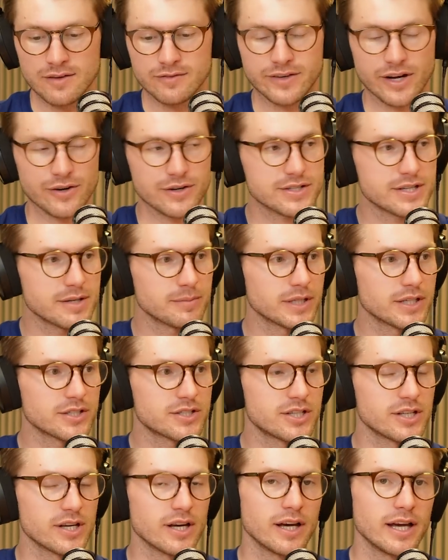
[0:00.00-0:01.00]
Very similar
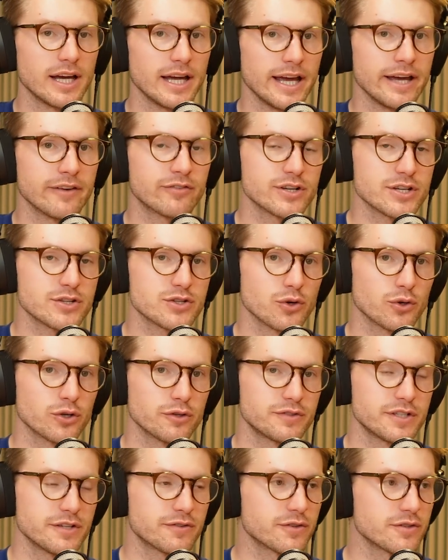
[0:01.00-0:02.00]
to every sort
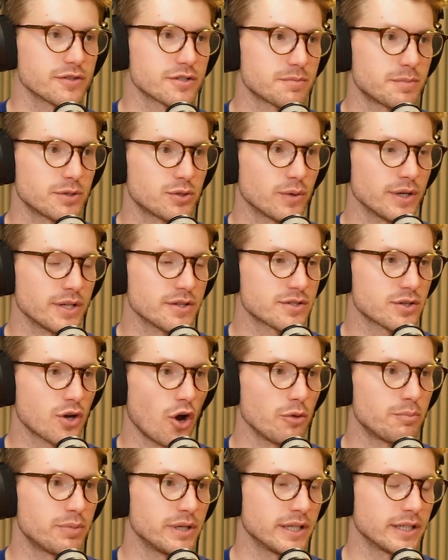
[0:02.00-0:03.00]
of difference between
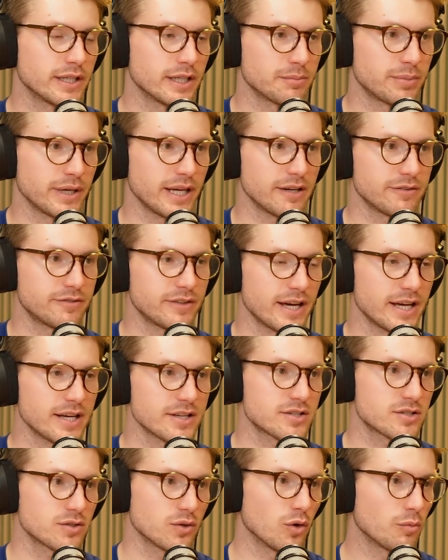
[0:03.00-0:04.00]
scoping and
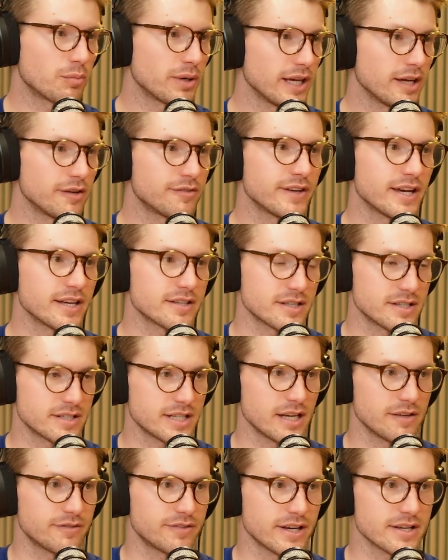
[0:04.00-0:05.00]
PFS, or PFS and
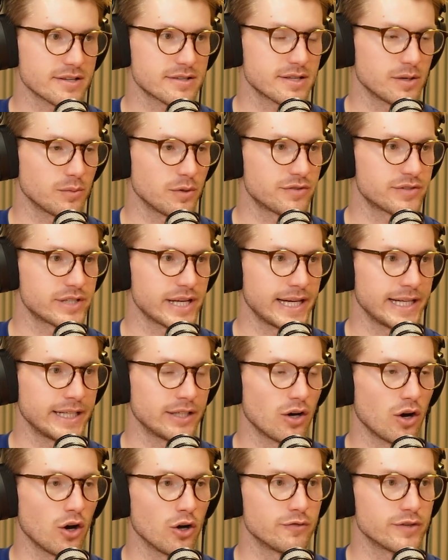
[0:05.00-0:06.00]
DFS, that we've
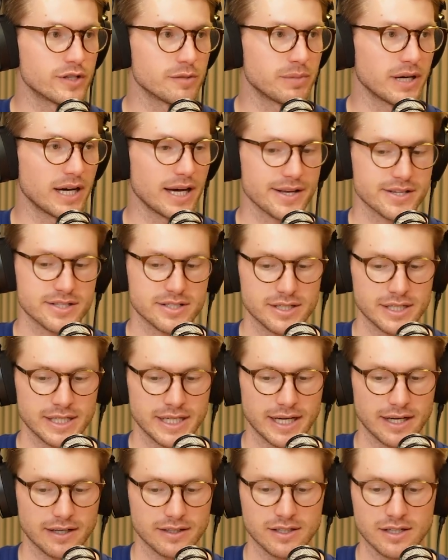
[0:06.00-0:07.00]
seen over the past
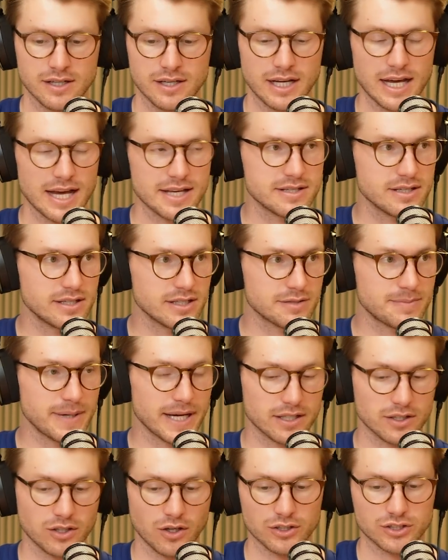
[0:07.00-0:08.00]
year. As you'd
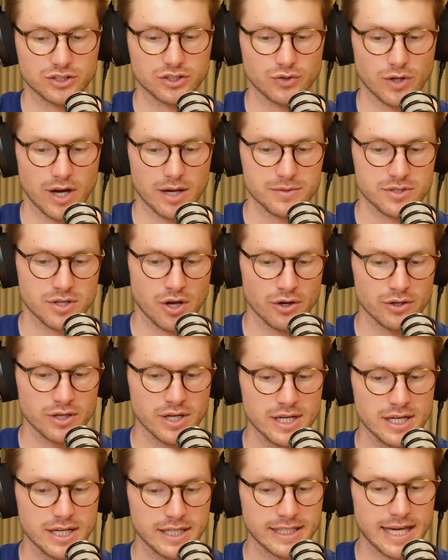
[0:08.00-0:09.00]
expect, costs are up. So
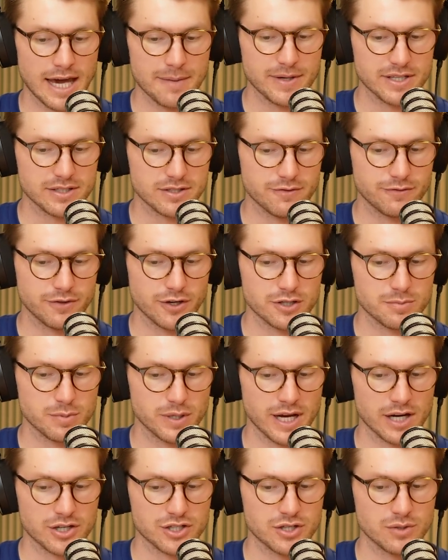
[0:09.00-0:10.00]
Capex to first
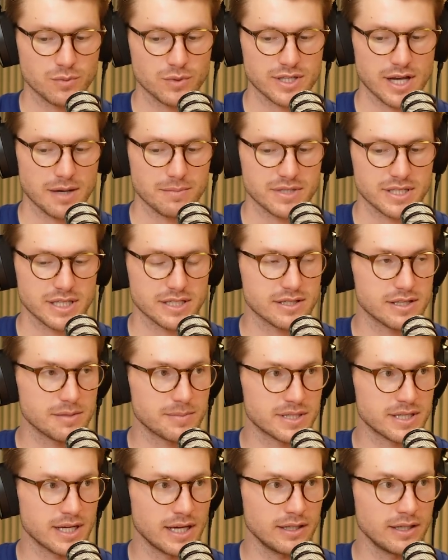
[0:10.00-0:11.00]
production was up
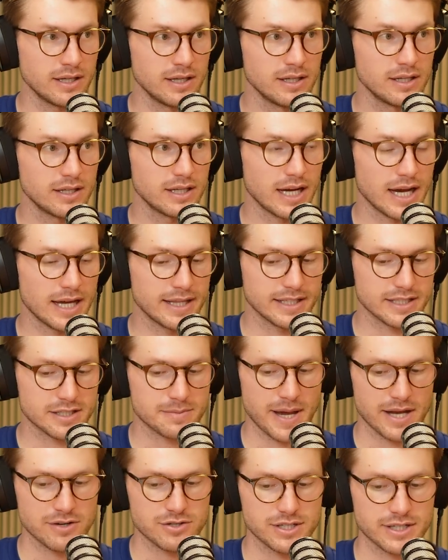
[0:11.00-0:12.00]
60%, and the
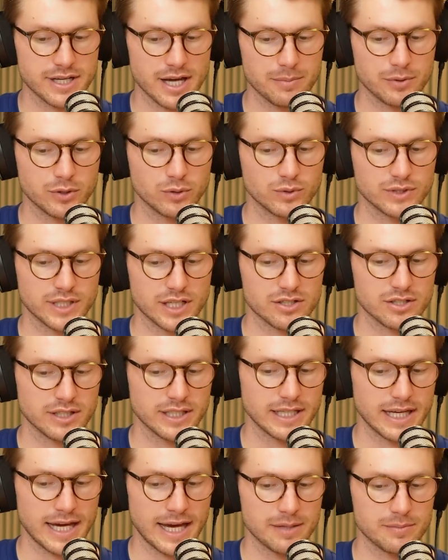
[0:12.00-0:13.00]
expansion capital was
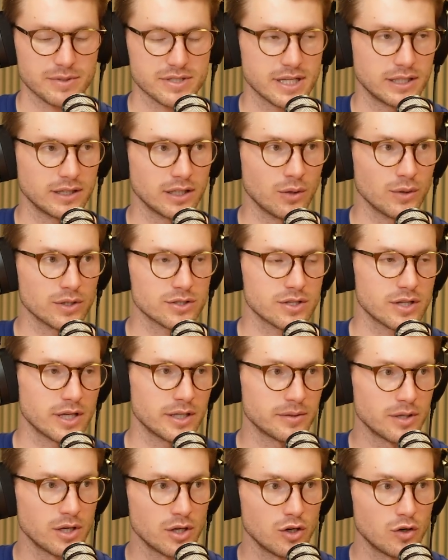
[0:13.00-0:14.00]
actually 8% lower. So
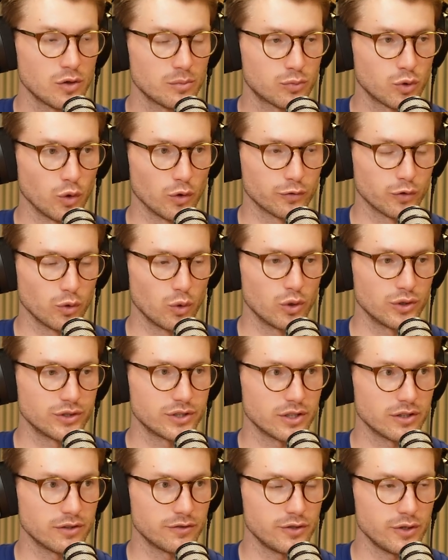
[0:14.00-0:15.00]
they brought
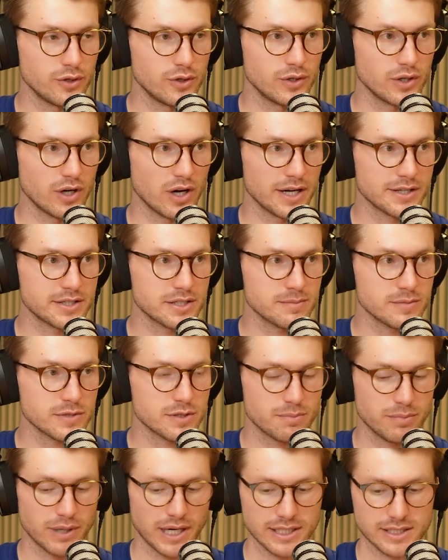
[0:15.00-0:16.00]
forward a few
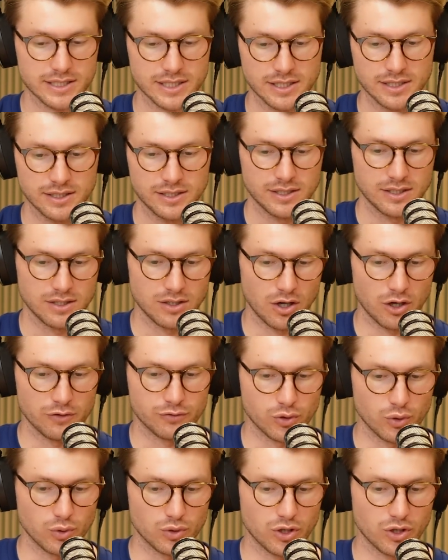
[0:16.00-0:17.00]
items, but overall